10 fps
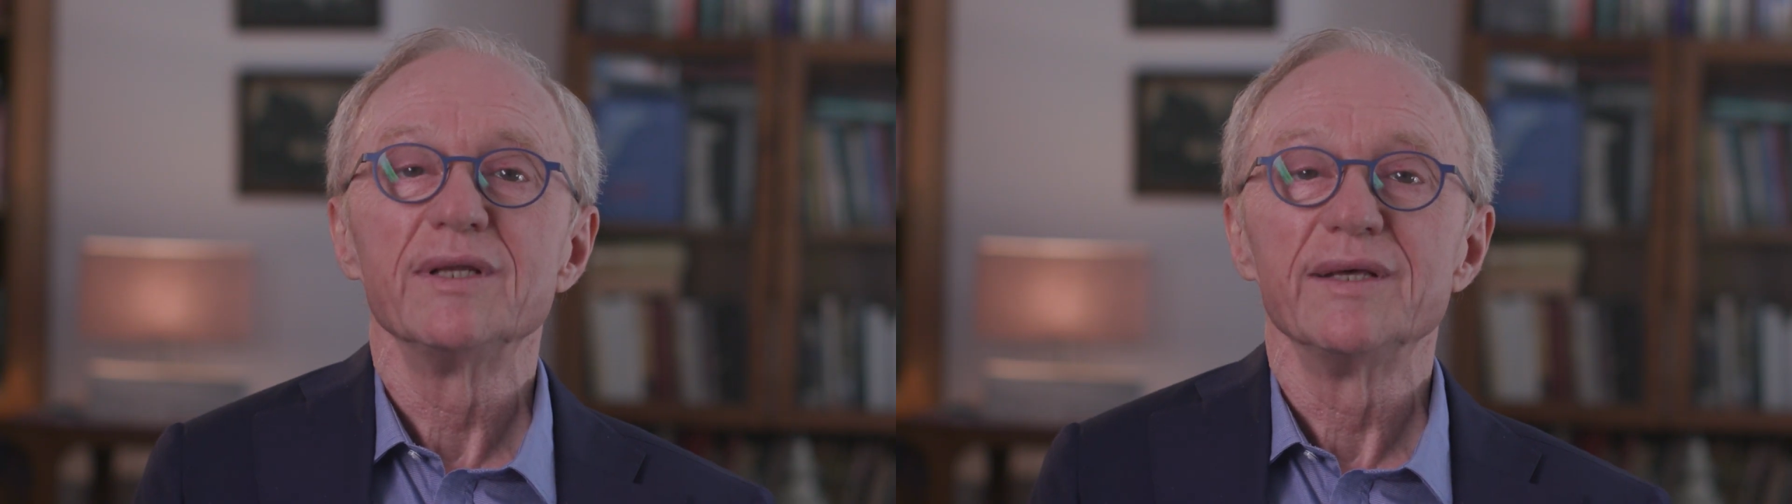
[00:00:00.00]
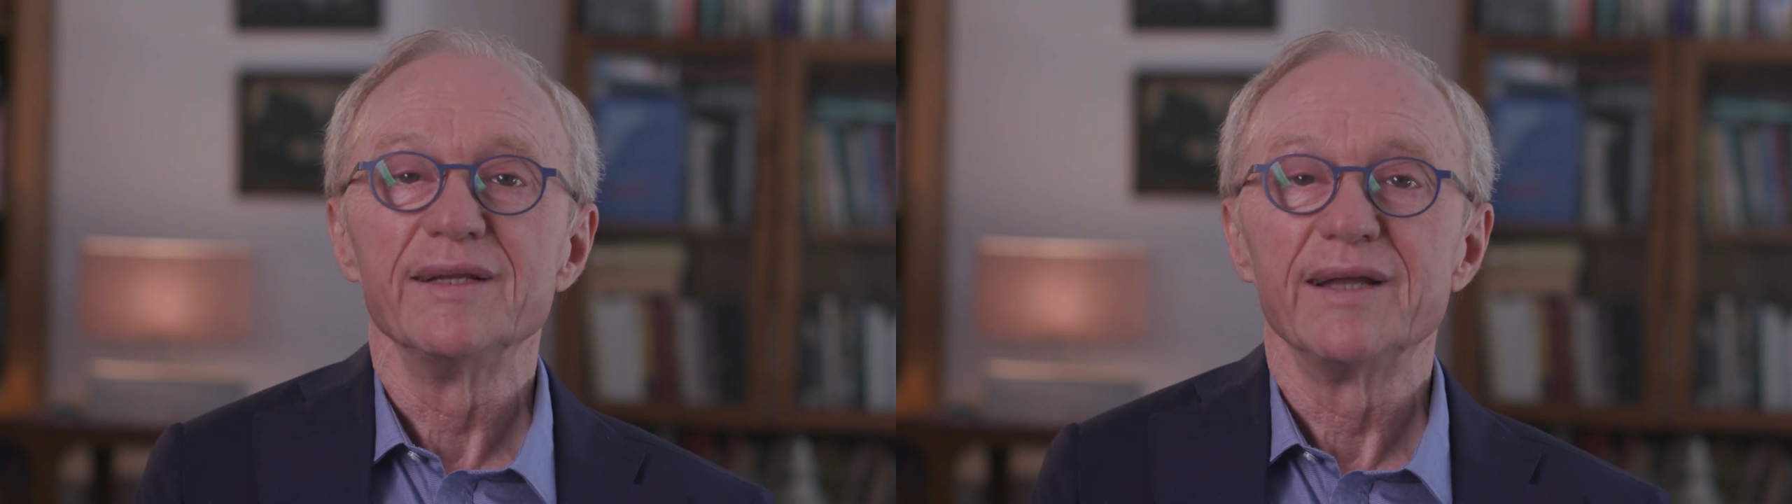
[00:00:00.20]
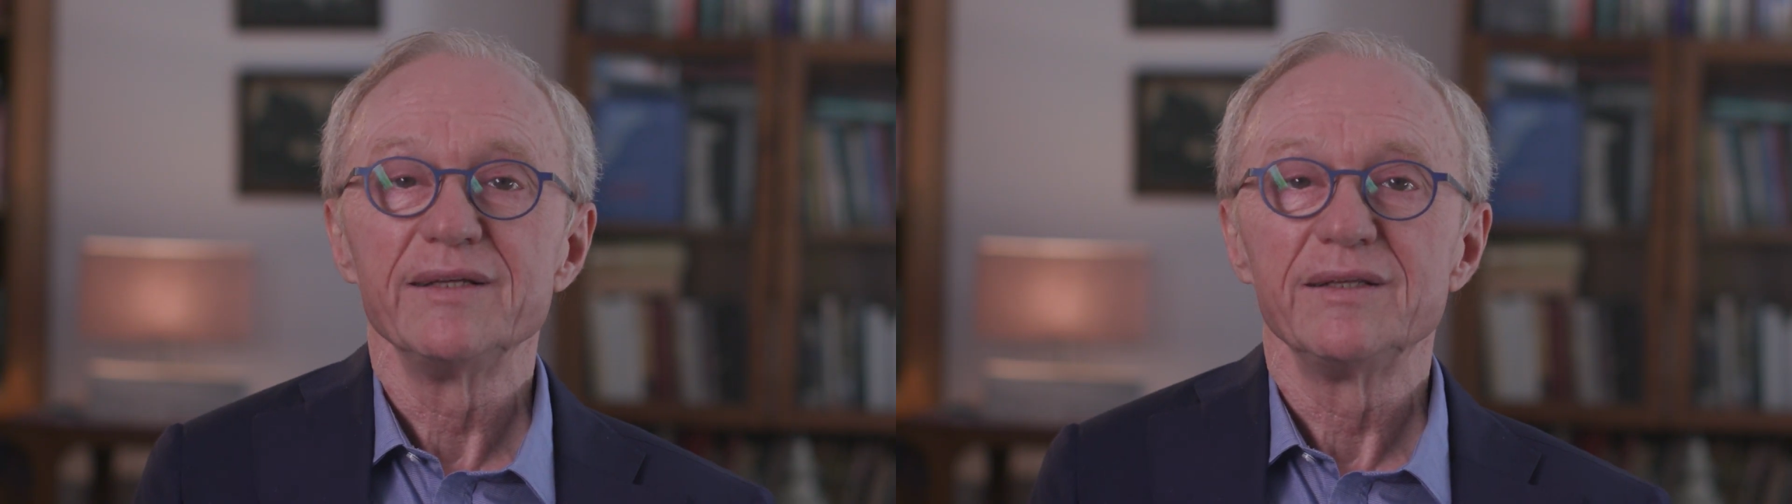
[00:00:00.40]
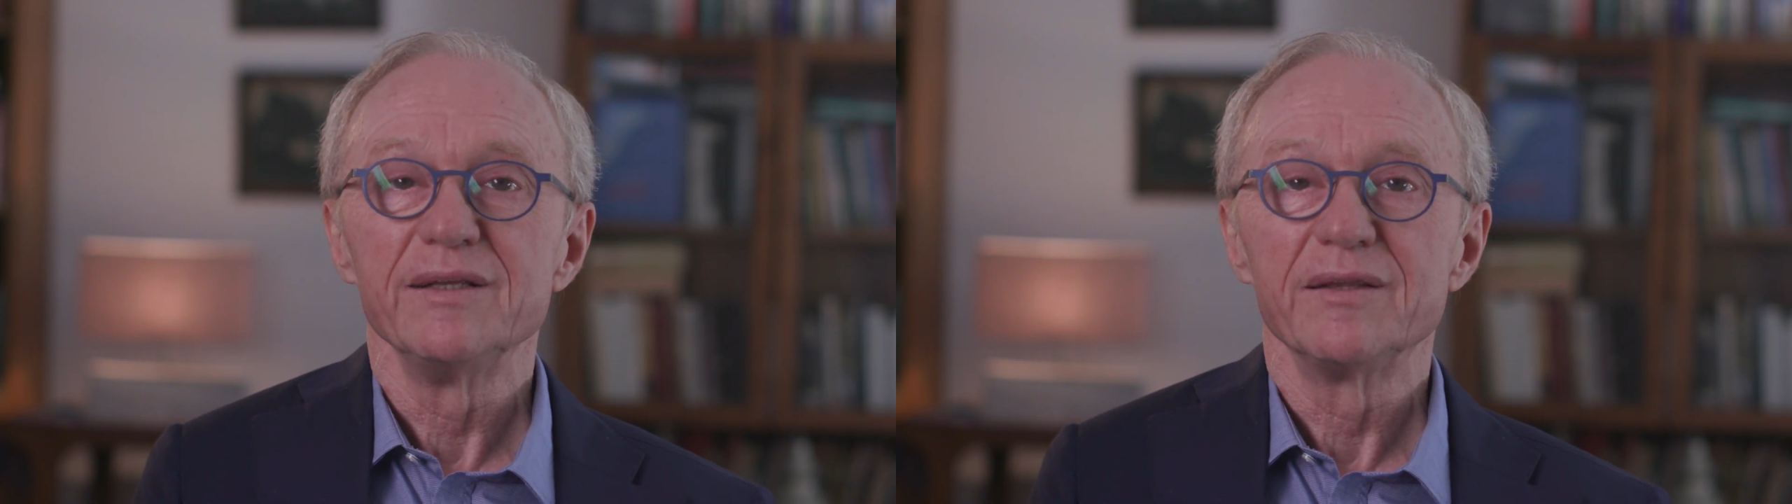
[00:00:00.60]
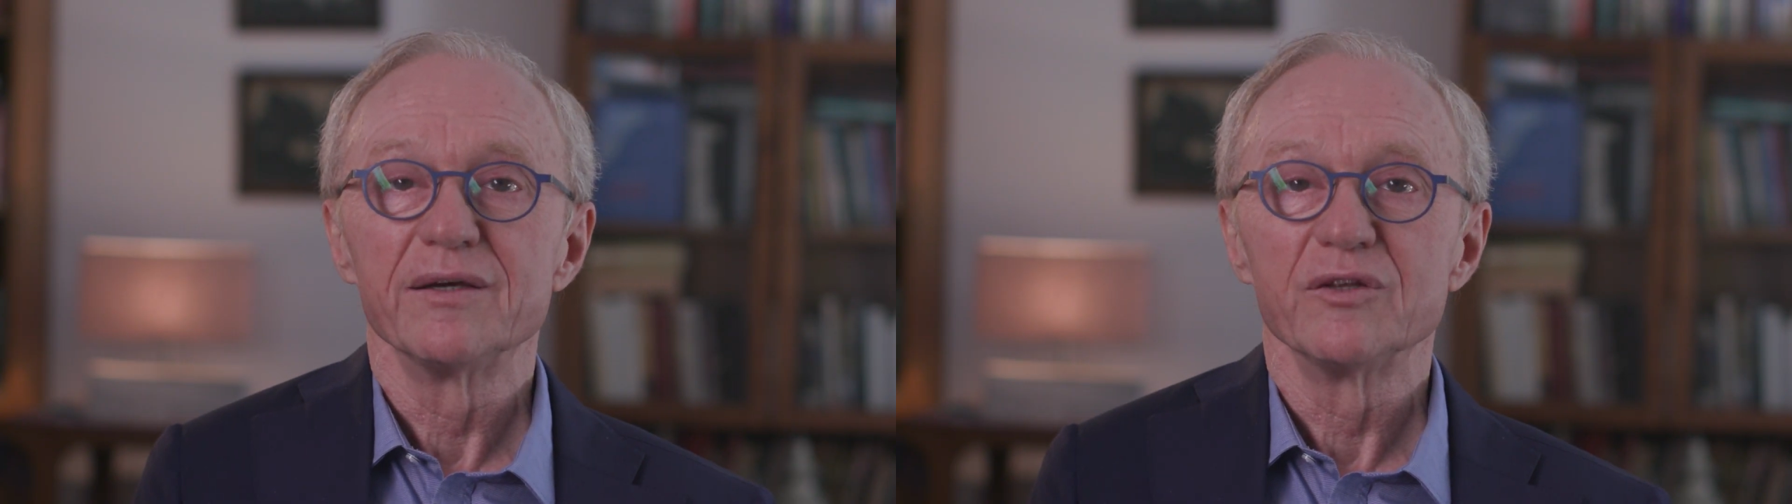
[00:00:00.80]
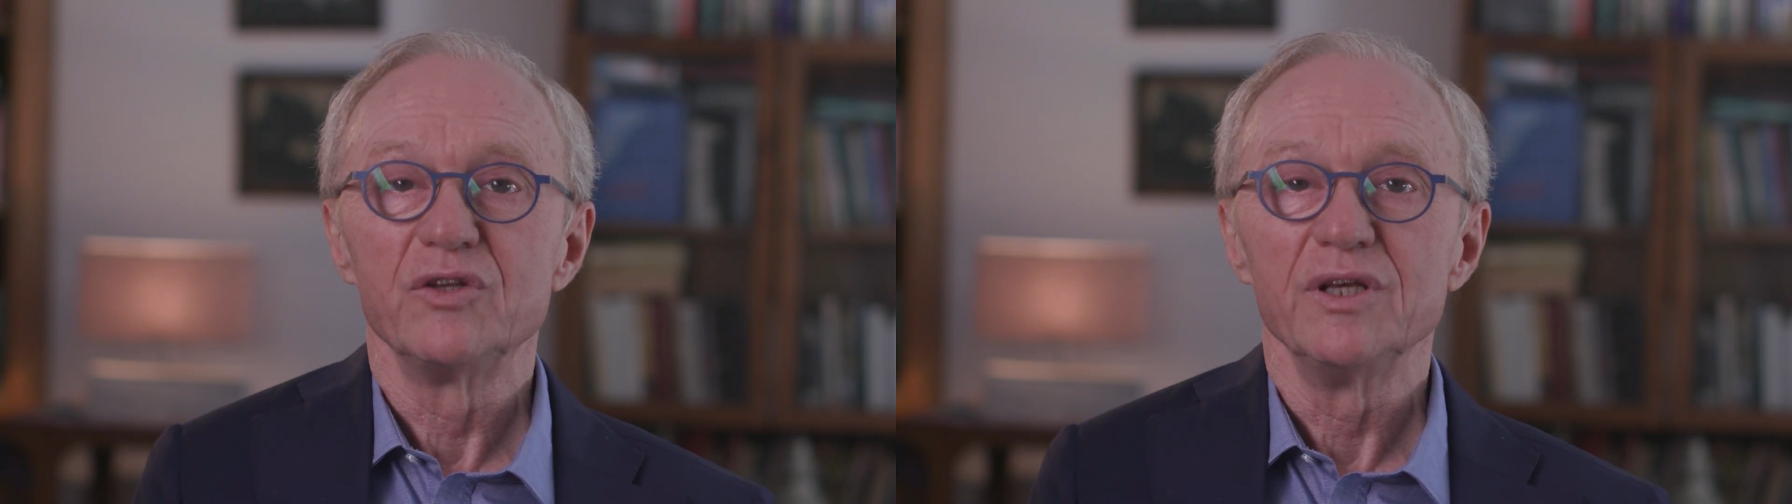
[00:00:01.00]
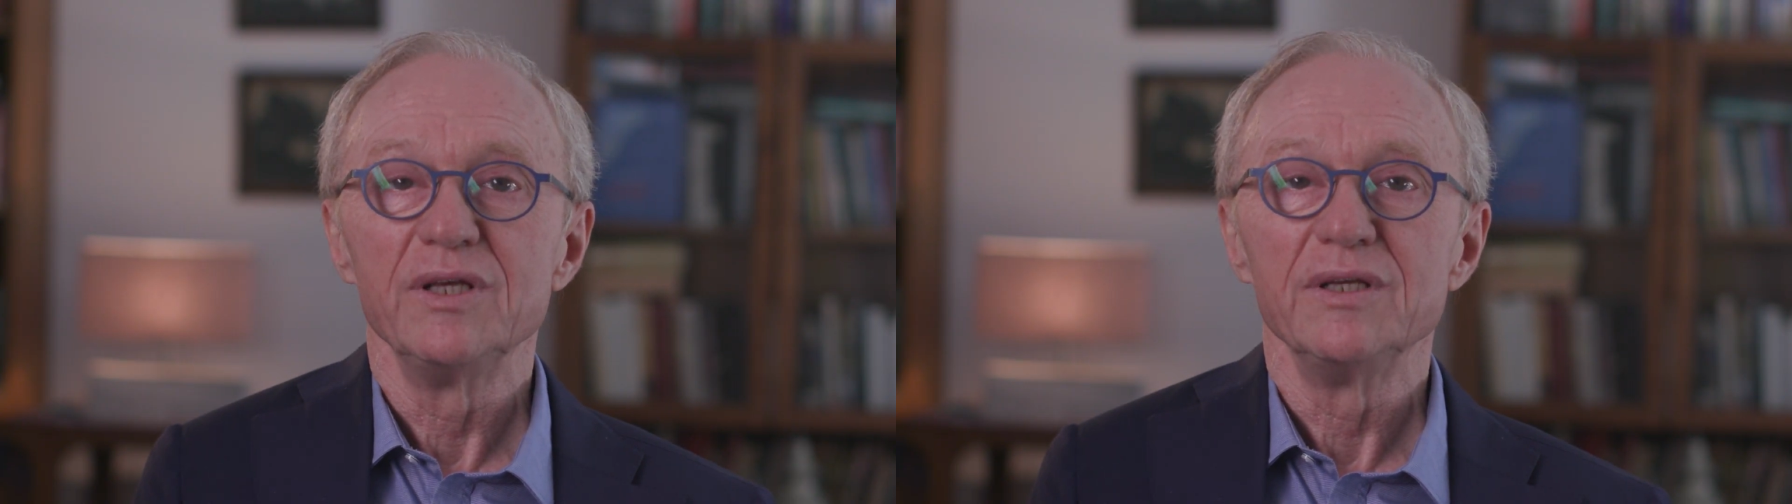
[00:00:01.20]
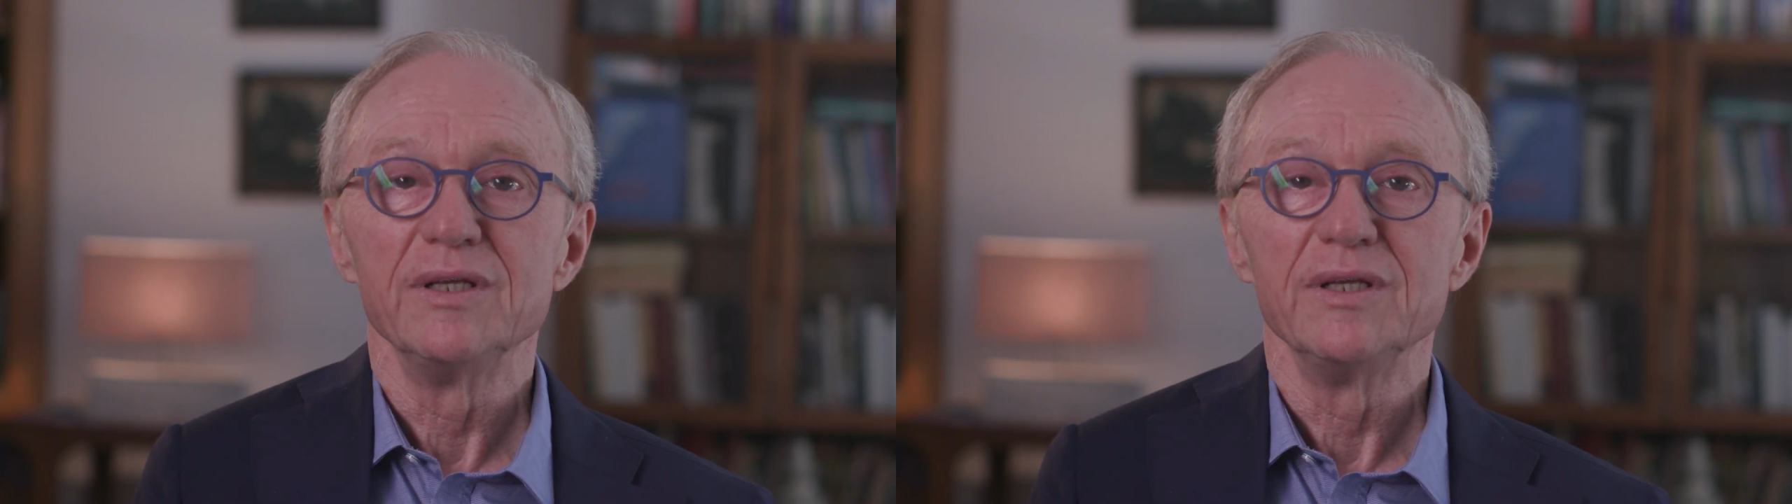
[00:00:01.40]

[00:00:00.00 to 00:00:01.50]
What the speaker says: 1913